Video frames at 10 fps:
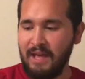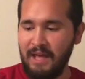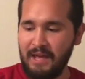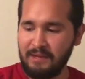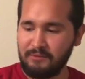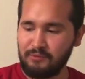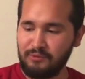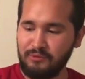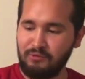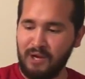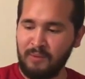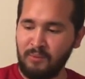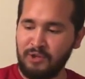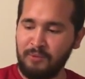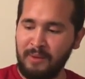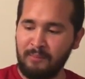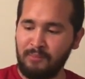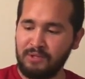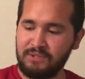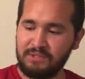and grabbing one of your
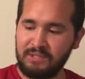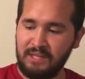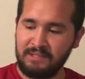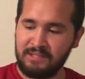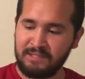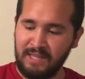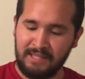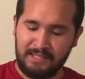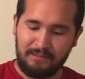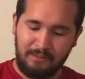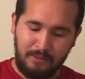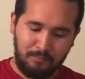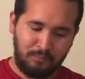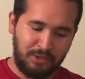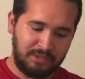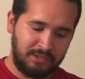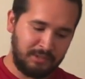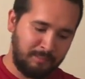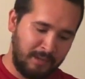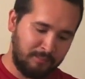paintbrushes and just lightly
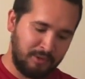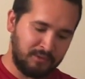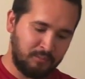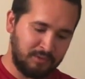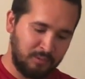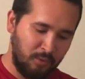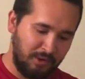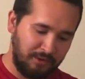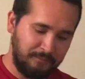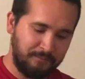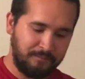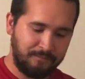brushing the paintbrush with some water.